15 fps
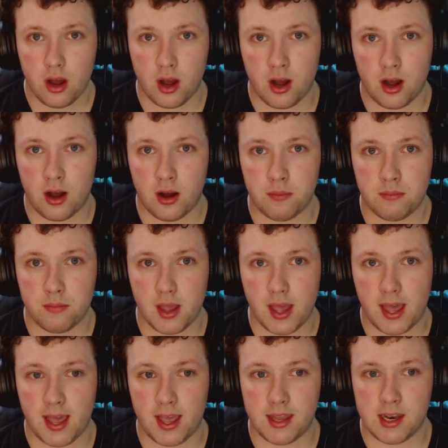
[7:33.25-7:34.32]
um,
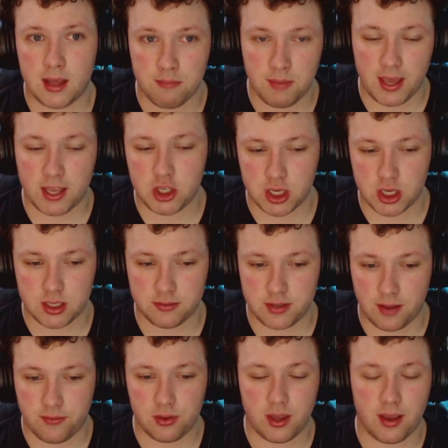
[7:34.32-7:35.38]
and mage is a,
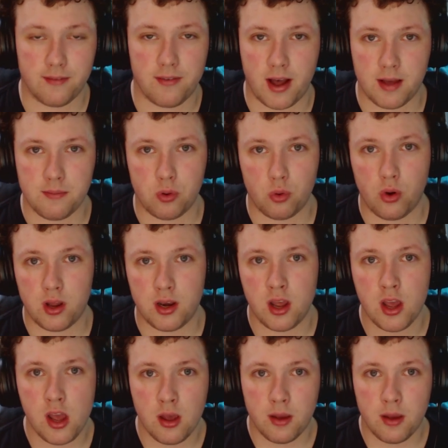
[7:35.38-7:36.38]
definitely a viable one,